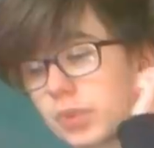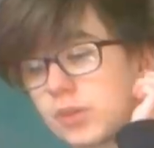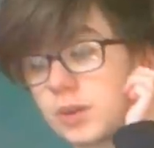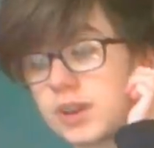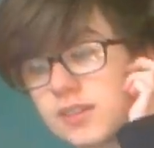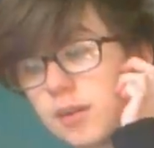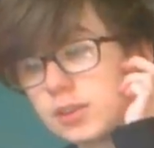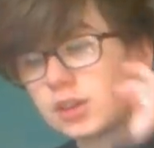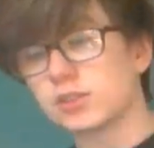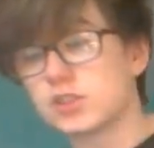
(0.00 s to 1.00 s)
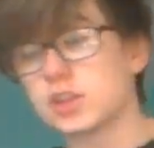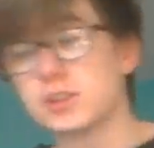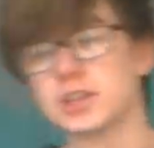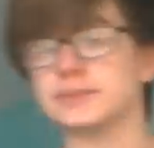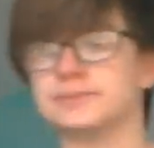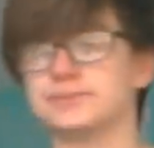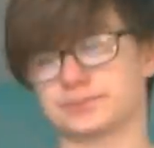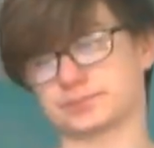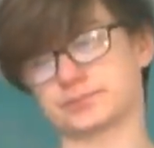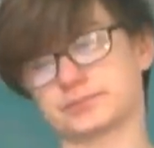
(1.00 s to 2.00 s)
so we're going to start with the Constitution.
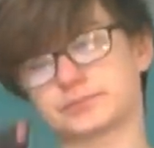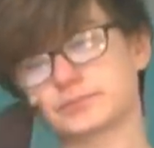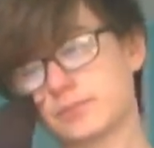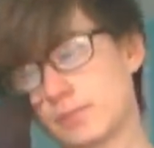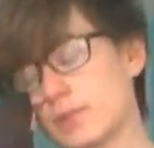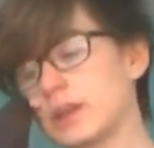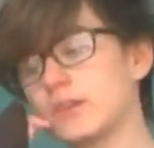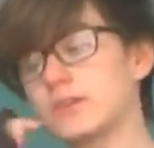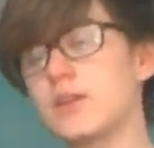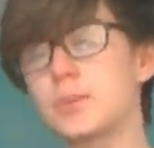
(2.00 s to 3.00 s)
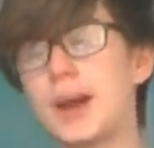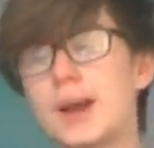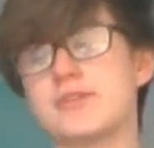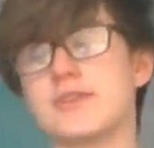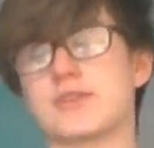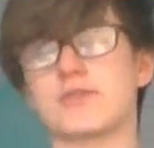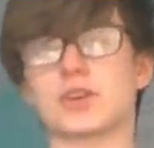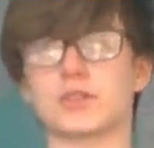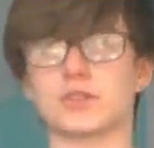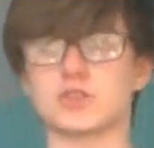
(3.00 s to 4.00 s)
So the purposes of
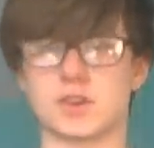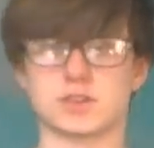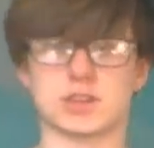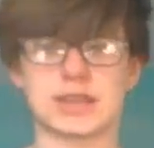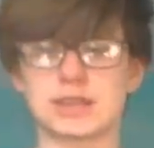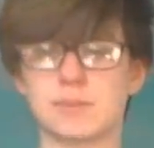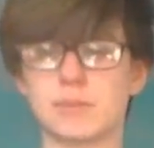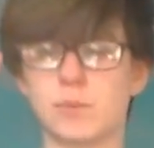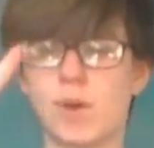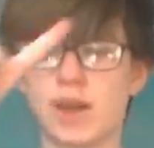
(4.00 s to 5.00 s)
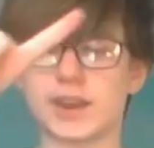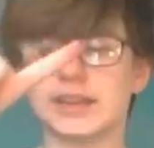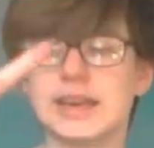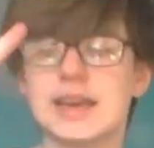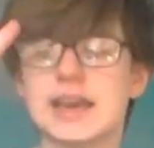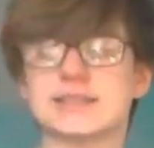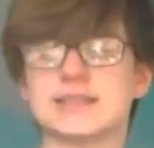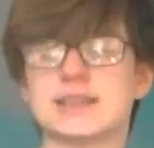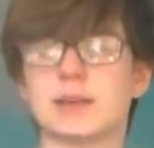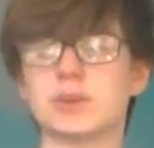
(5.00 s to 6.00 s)
the Constitution. Number 1 is
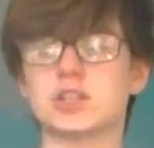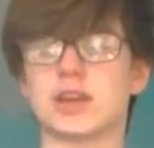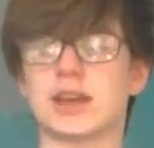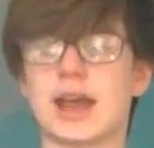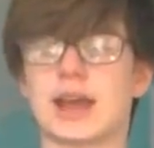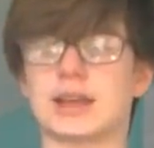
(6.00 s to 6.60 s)
establishing